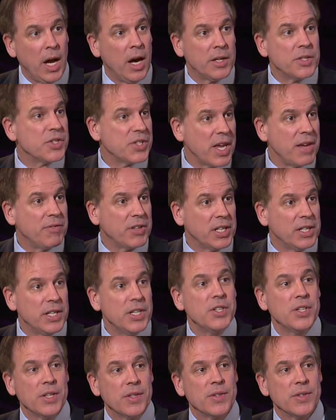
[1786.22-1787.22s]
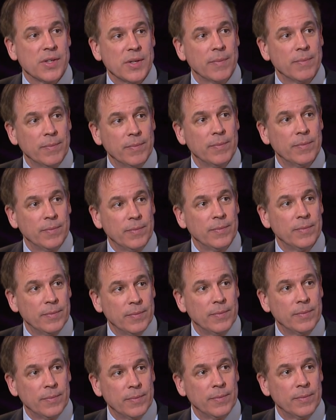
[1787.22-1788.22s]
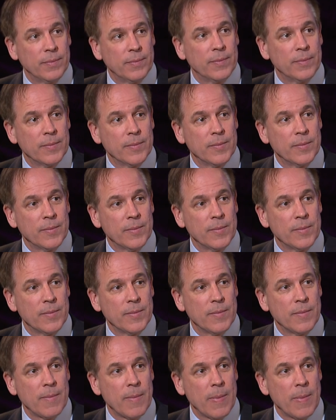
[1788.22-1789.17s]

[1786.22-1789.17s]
unsafe conditions. Mm -hmm. Well,